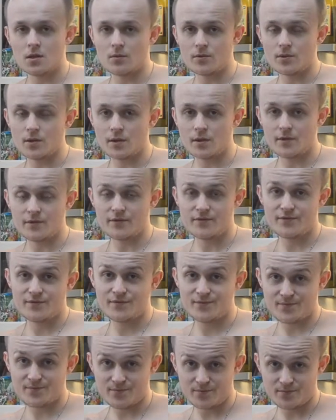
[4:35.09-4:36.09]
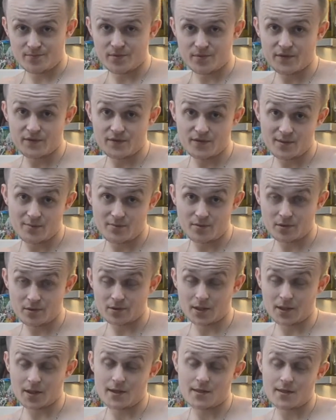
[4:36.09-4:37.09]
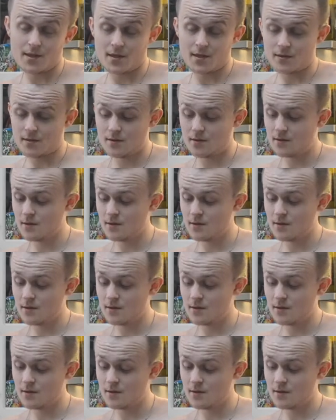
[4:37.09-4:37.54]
which I've previously boiled, like I said,